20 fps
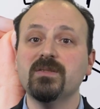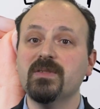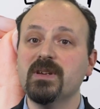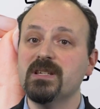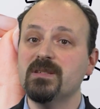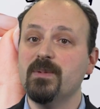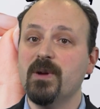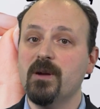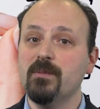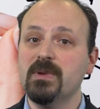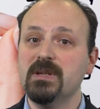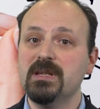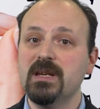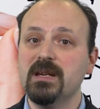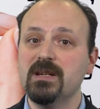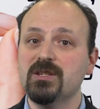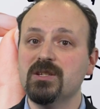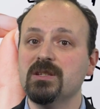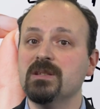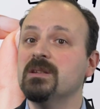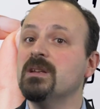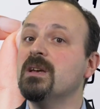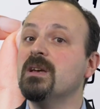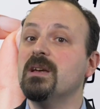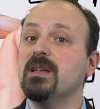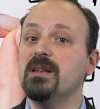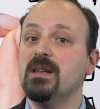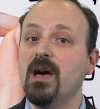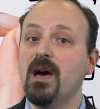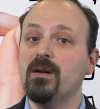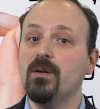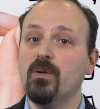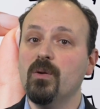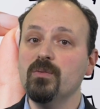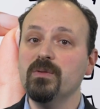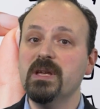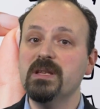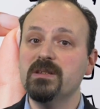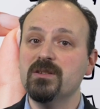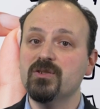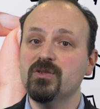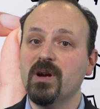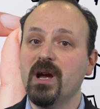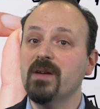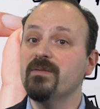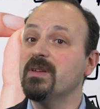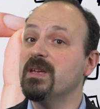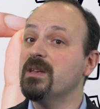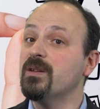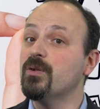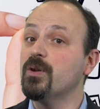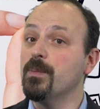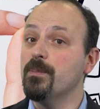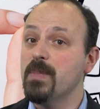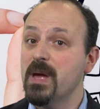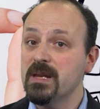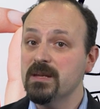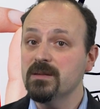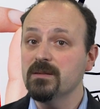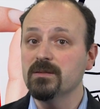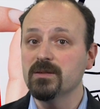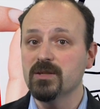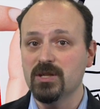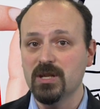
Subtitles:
of experimentation, not only to drive incremental